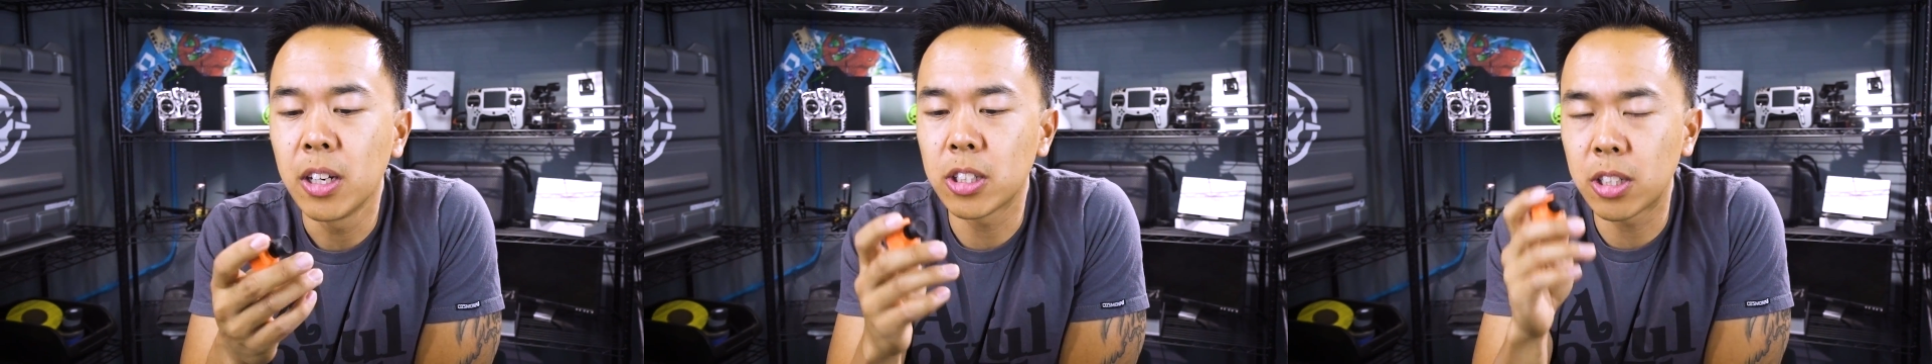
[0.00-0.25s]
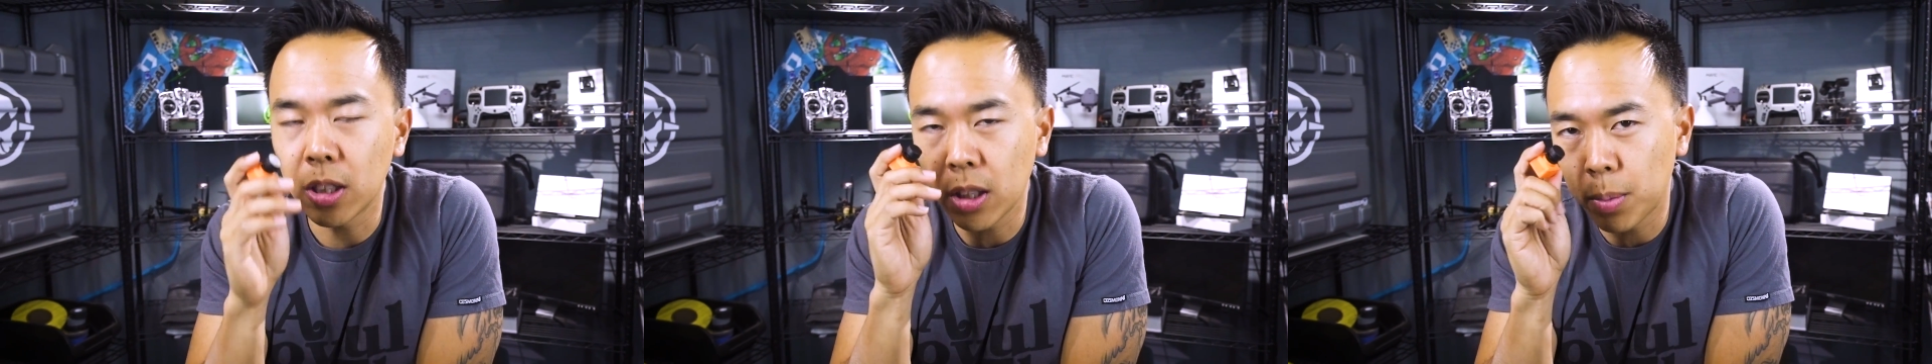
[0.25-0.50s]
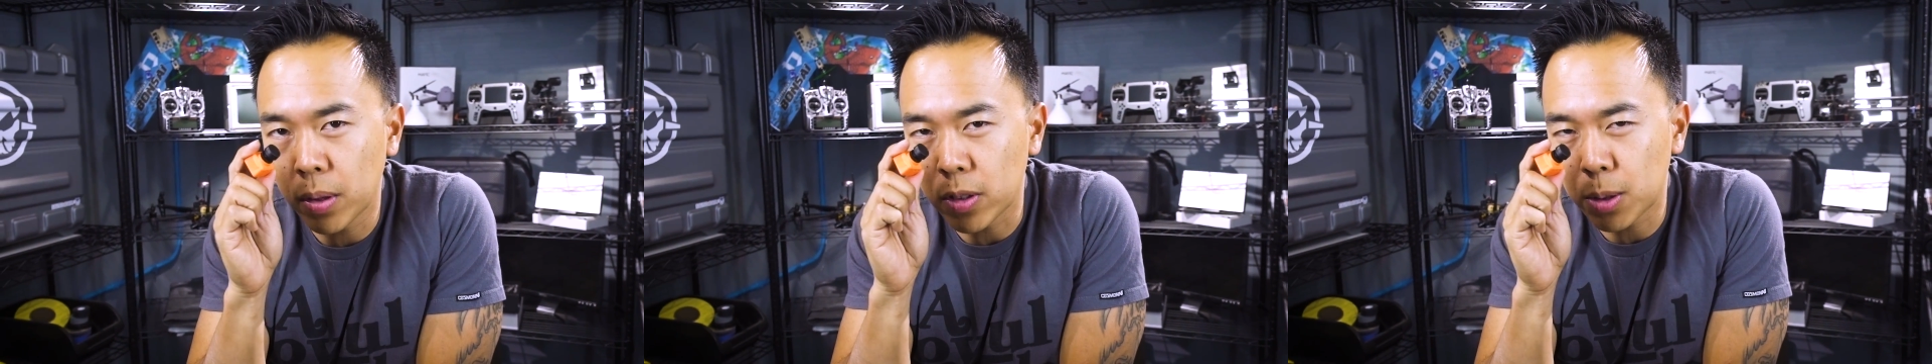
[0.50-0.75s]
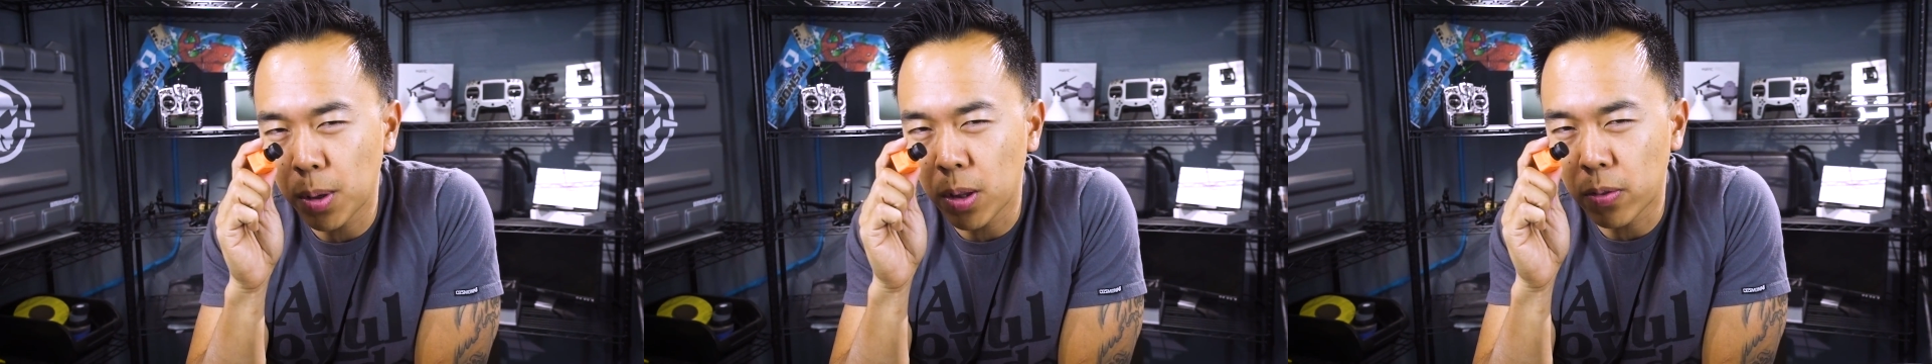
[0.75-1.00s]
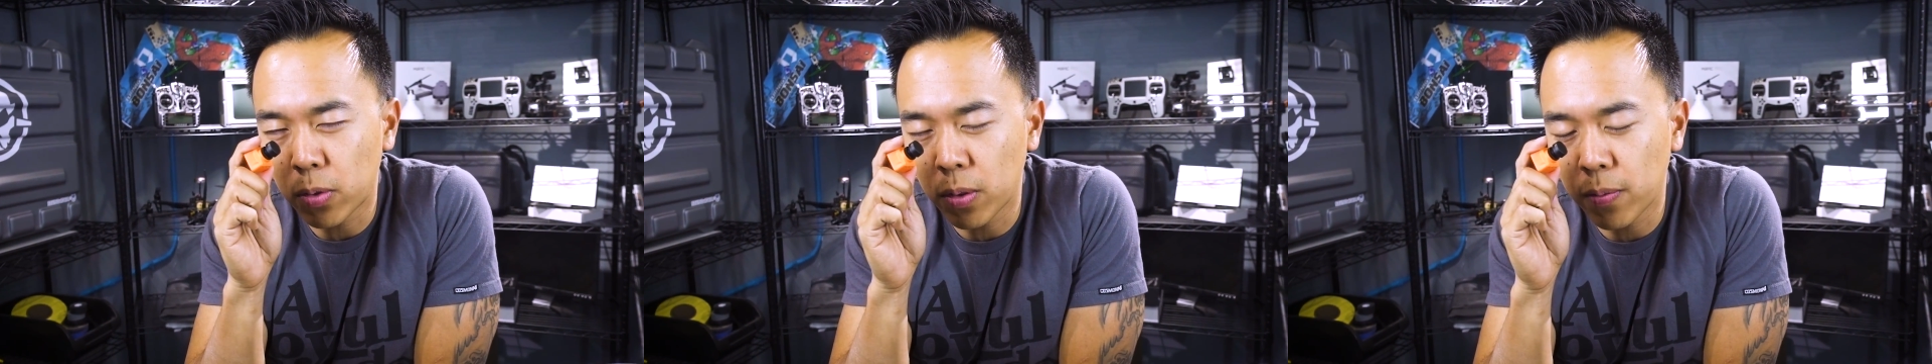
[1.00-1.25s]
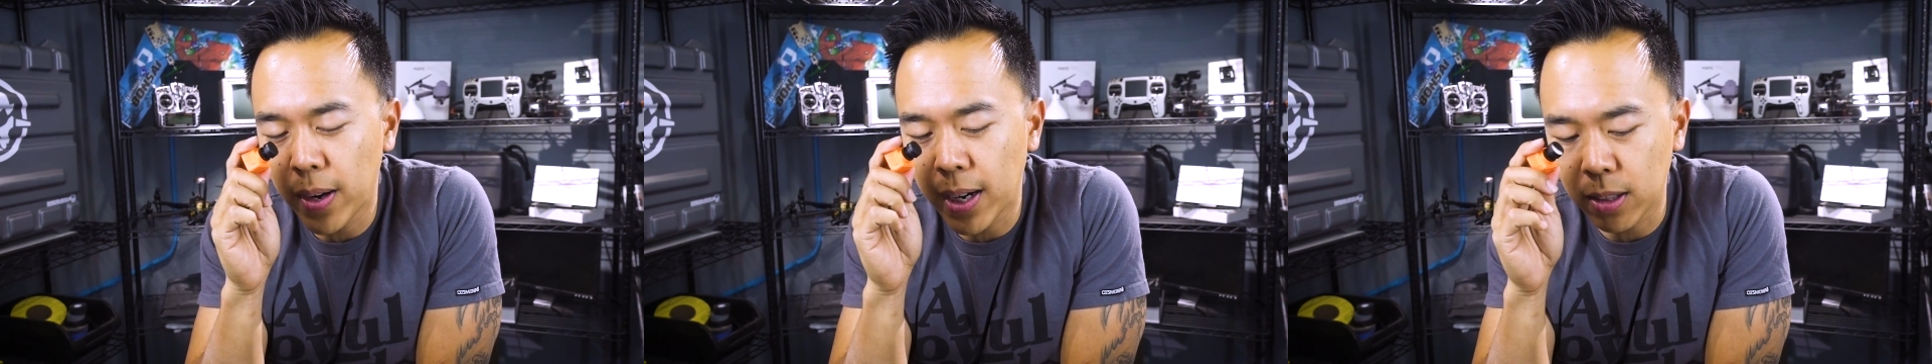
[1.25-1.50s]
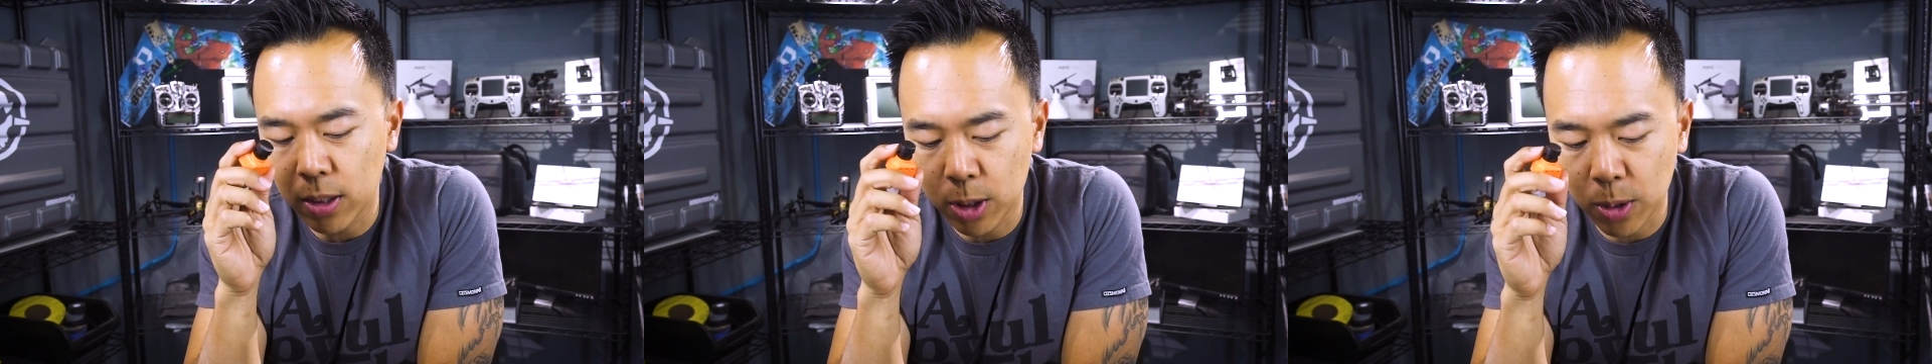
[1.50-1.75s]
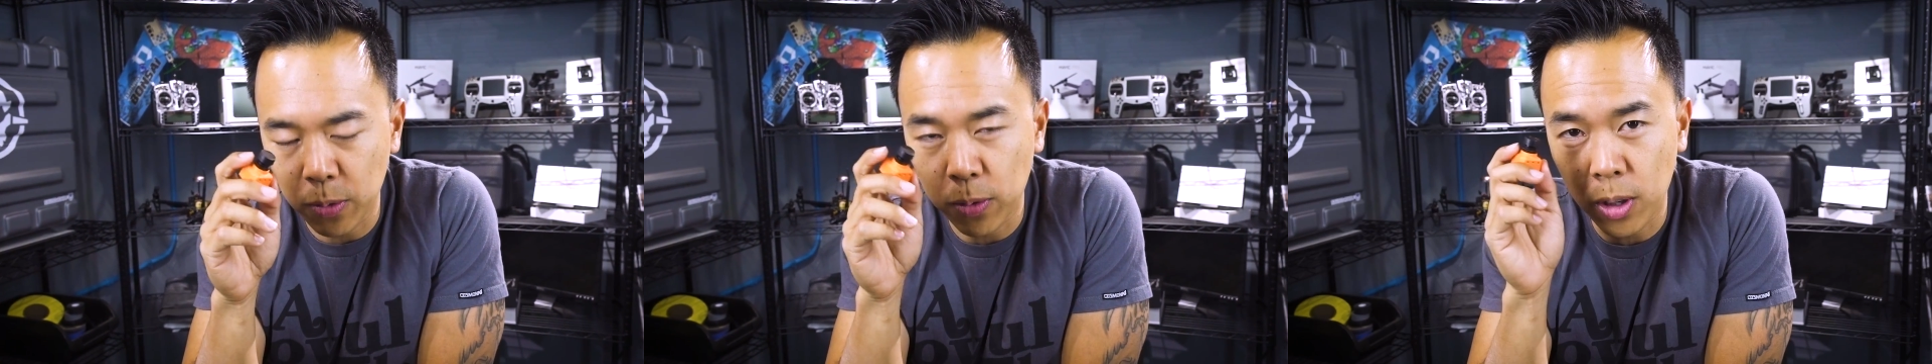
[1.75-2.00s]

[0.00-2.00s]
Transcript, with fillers: Just a little bit of a smaller form factor. So